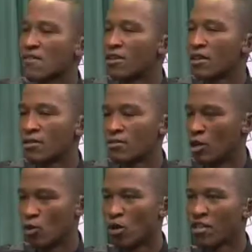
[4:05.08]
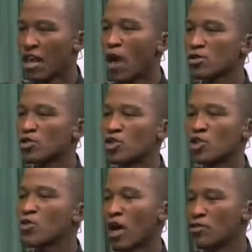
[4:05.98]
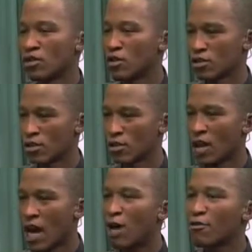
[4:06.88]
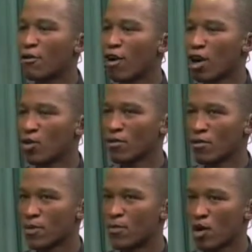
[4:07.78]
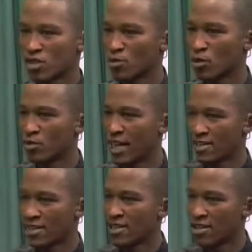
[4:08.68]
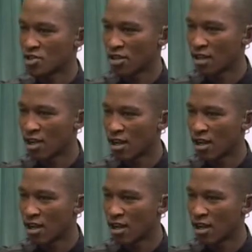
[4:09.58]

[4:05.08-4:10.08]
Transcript: every, you know, 1,200 years. So how far are we from the possible next collision?